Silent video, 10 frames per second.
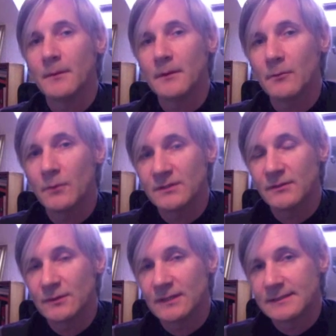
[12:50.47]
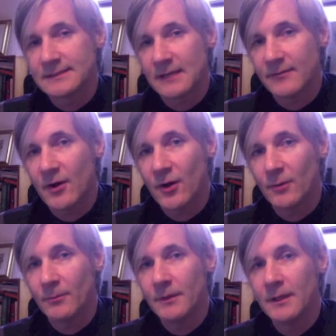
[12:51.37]
which have looked at self-harm,
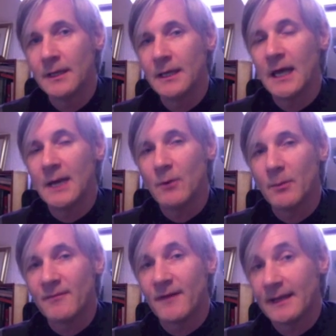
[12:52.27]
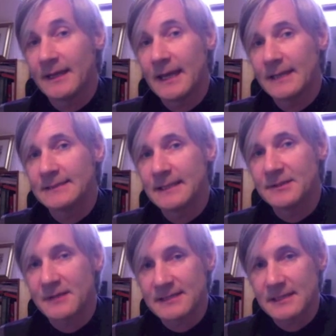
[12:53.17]
what we find again is an
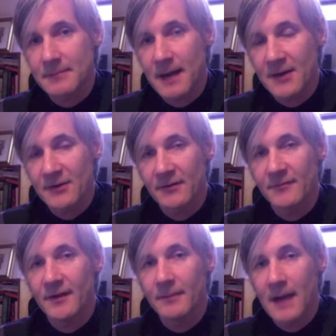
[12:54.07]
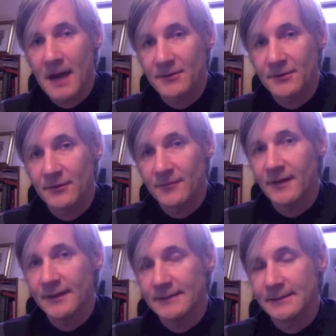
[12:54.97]
interesting pattern of
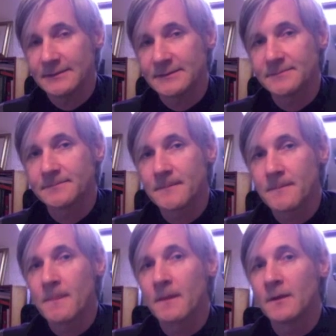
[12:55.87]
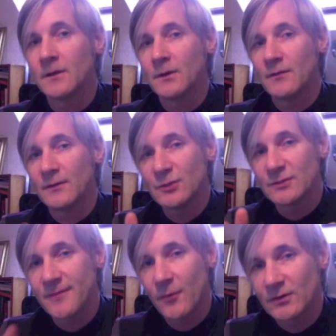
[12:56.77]
findings. Now, if I just
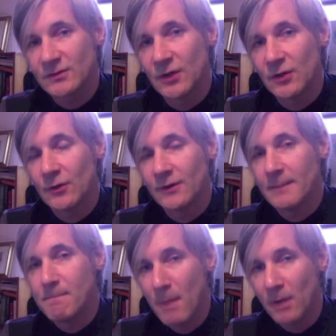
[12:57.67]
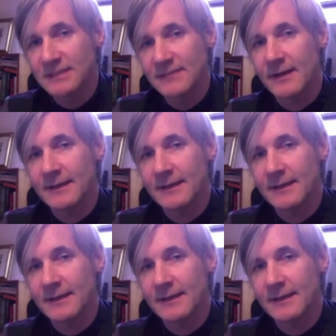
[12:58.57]
focus now on the multivariate